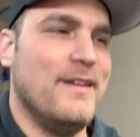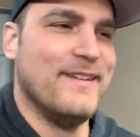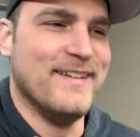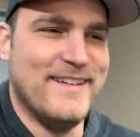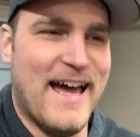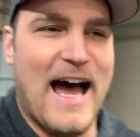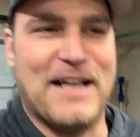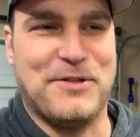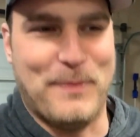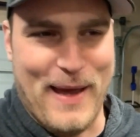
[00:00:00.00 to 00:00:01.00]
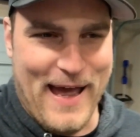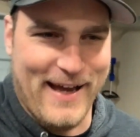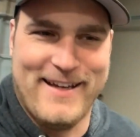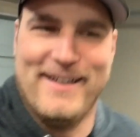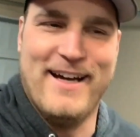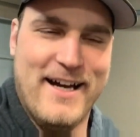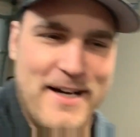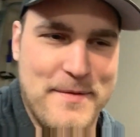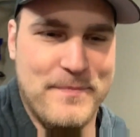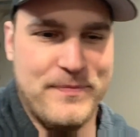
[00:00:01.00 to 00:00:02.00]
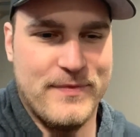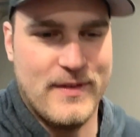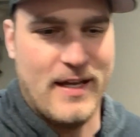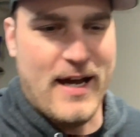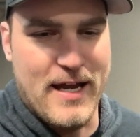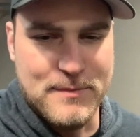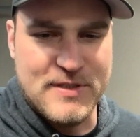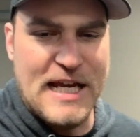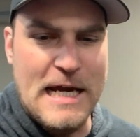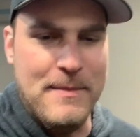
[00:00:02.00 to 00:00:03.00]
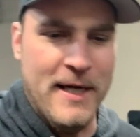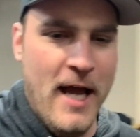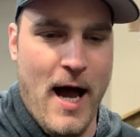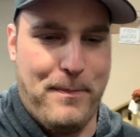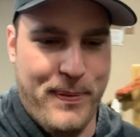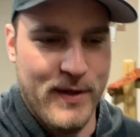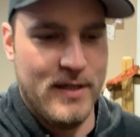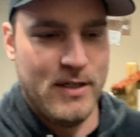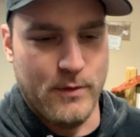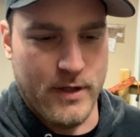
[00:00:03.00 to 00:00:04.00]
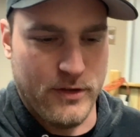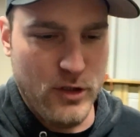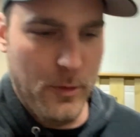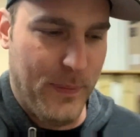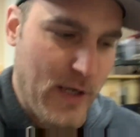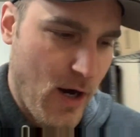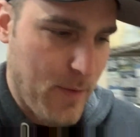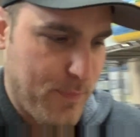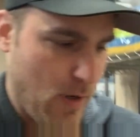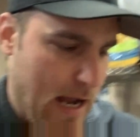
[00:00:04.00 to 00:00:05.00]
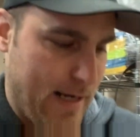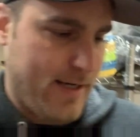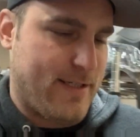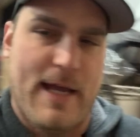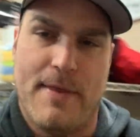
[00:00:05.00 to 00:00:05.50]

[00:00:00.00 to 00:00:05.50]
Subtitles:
The notchback, I am teaming up with UPR products on